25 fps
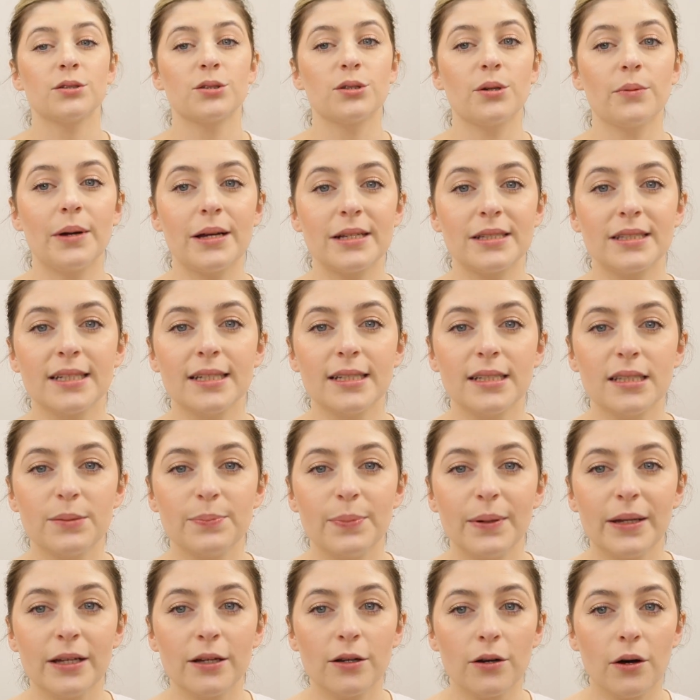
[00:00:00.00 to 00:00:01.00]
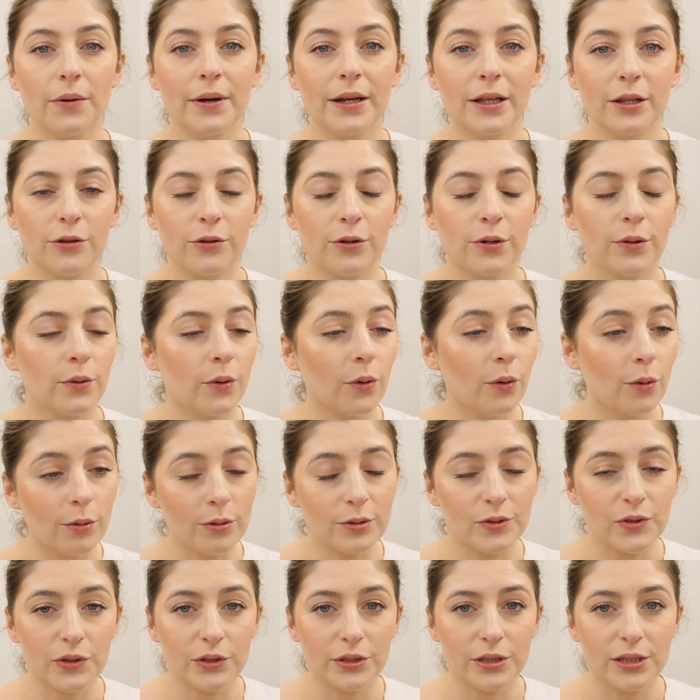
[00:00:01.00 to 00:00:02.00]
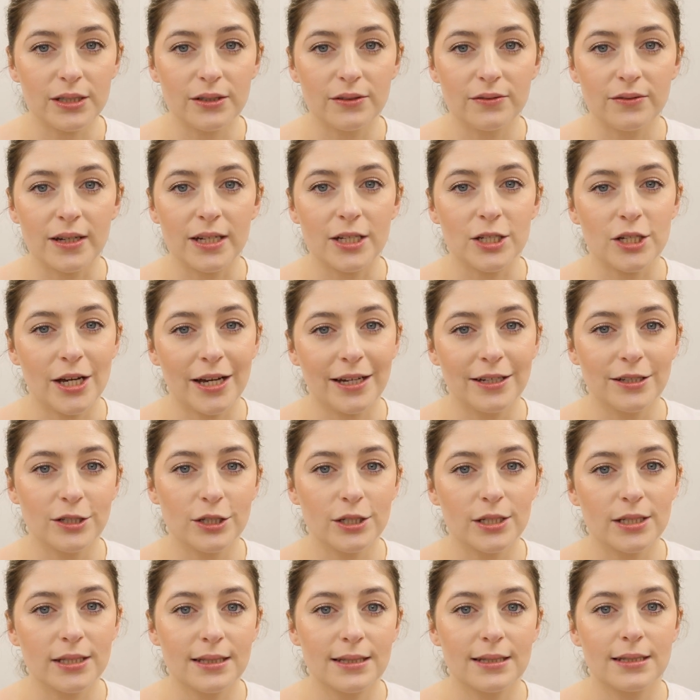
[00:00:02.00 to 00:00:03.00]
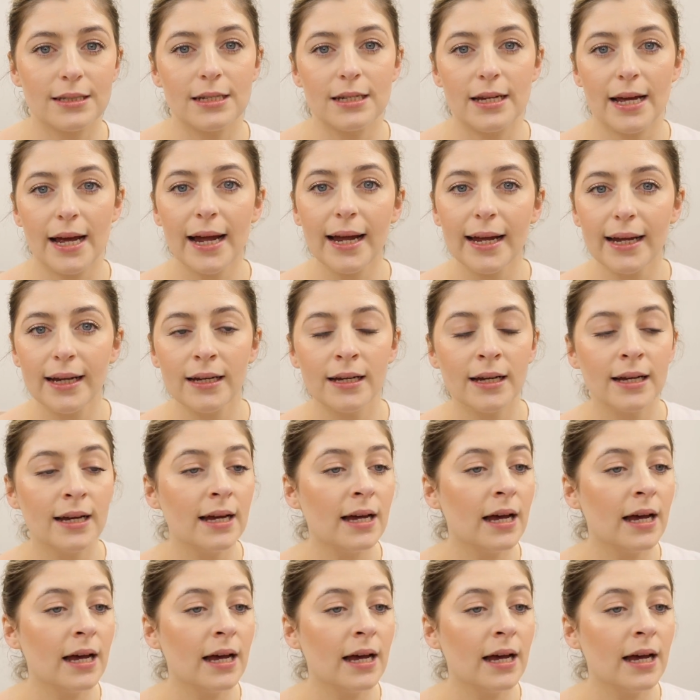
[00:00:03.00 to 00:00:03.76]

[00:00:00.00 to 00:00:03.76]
So my skin's been going through all sorts of changes today.